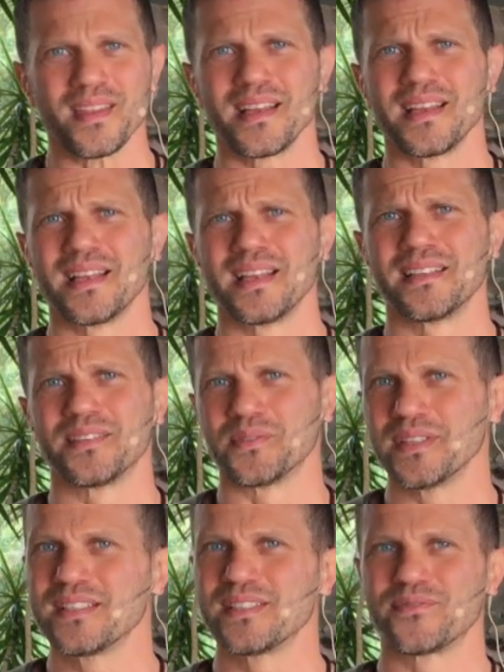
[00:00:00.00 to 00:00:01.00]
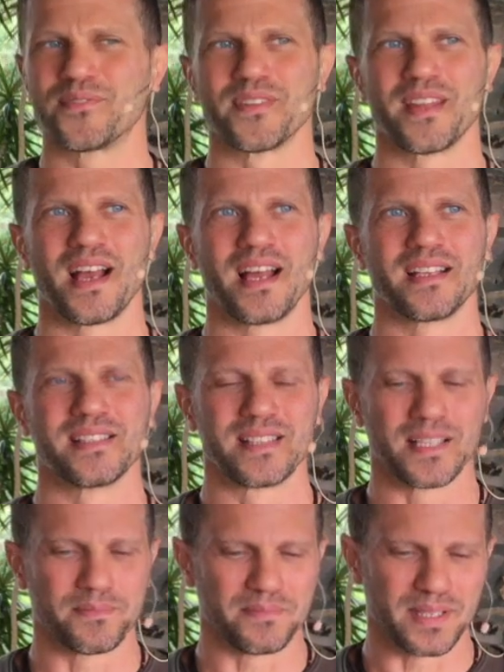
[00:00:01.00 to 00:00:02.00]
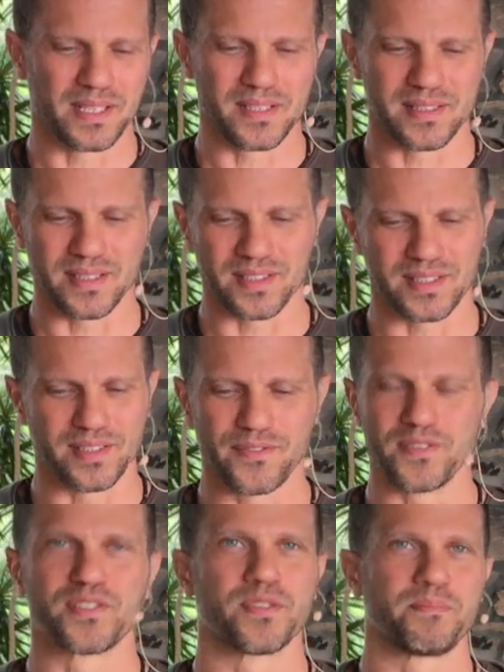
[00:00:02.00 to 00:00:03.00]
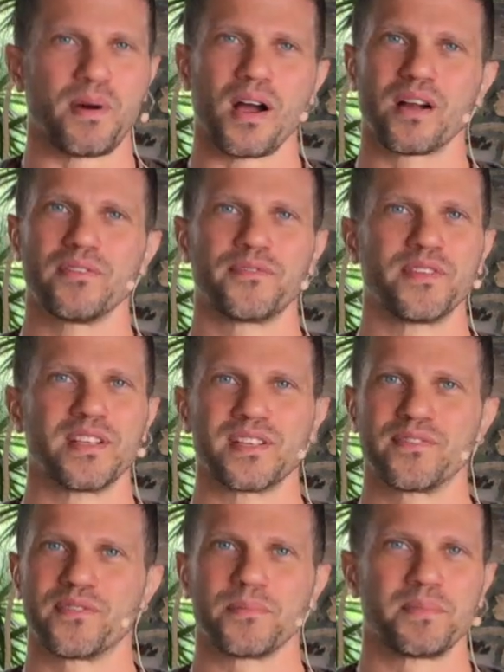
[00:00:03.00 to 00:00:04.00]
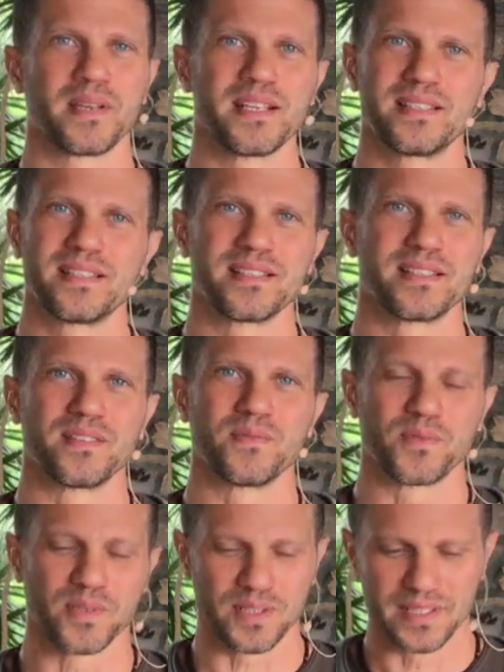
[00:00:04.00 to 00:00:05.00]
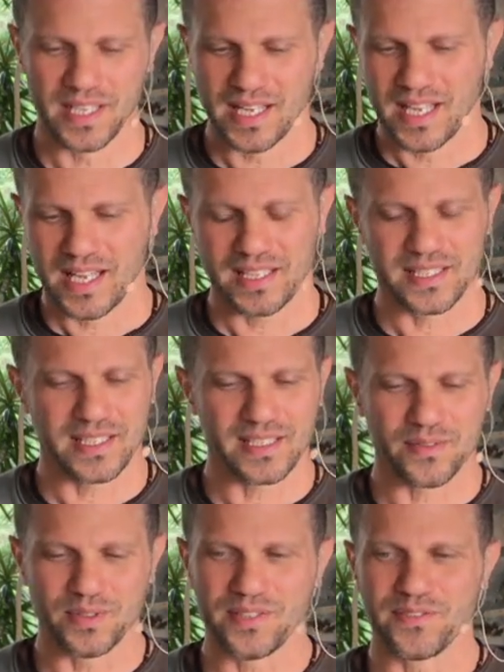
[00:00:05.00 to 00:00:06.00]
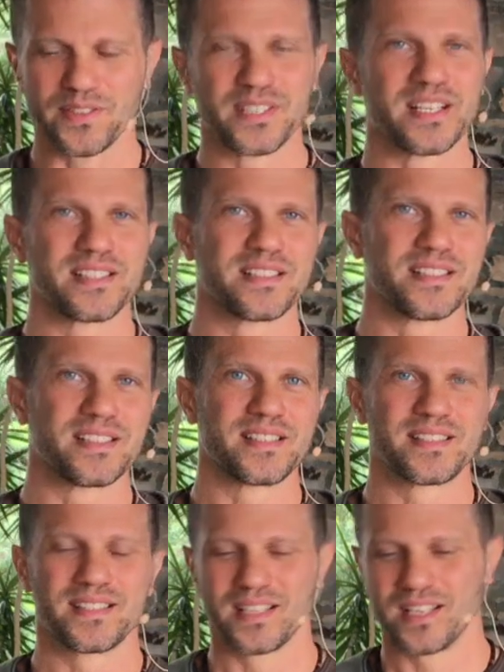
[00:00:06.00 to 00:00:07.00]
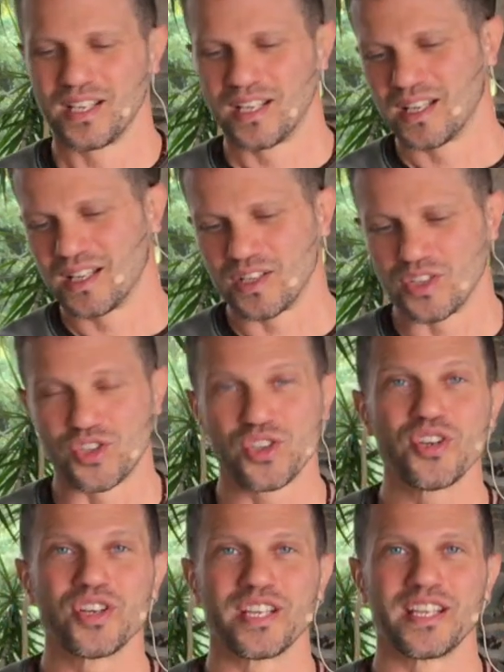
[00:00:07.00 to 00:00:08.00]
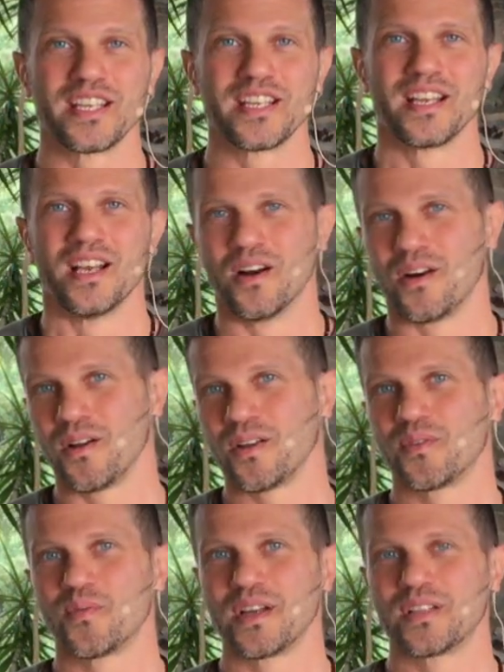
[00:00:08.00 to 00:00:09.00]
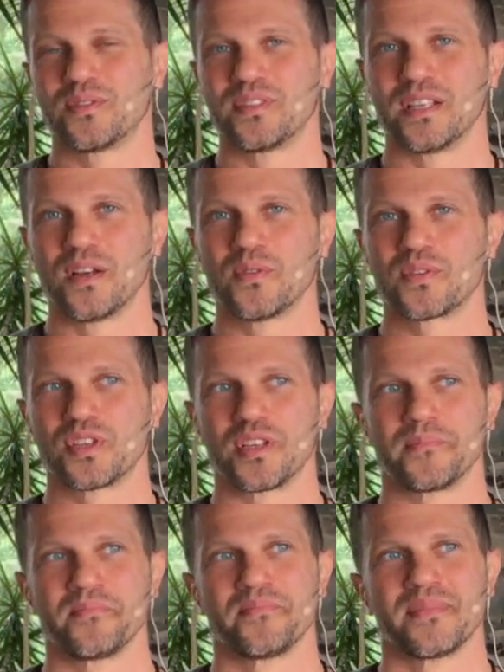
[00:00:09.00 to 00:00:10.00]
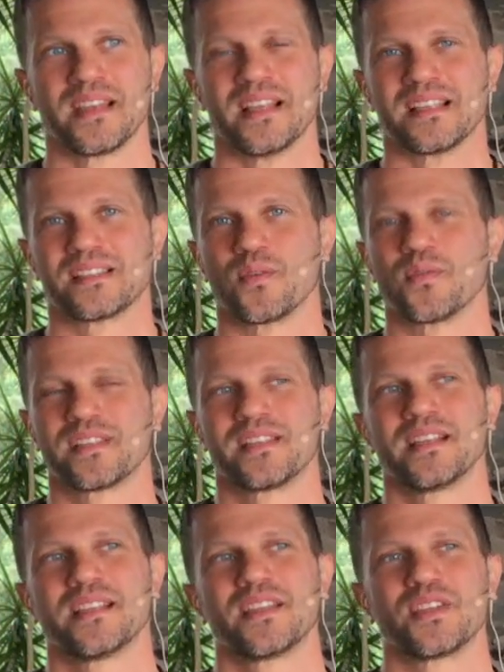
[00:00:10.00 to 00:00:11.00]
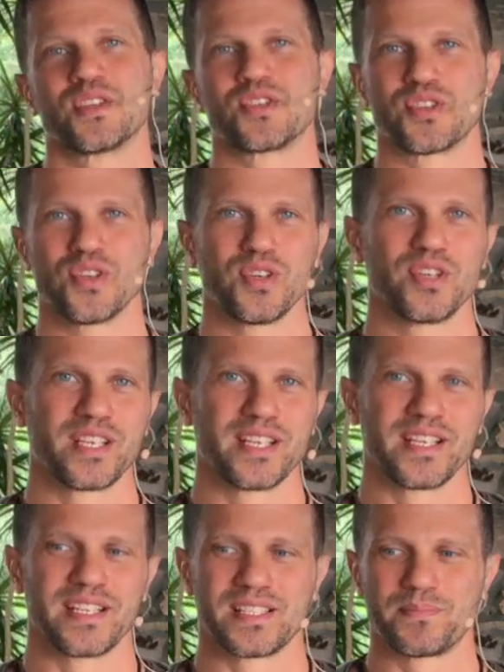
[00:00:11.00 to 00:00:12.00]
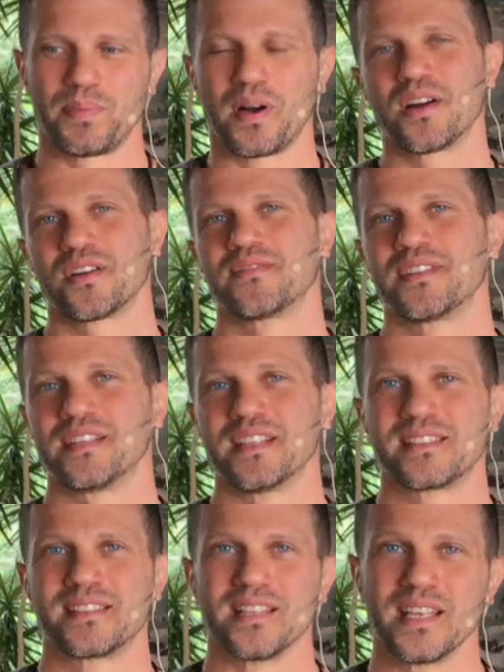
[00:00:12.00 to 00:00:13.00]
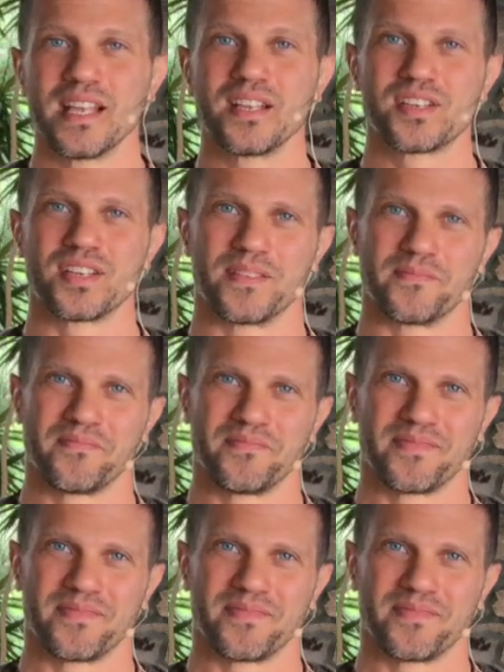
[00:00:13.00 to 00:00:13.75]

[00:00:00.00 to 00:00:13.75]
And the reason for that is that because there's different topography in different places in the world, and then the river does this journey all the way to the ocean. So we say that the journey is part of the destination.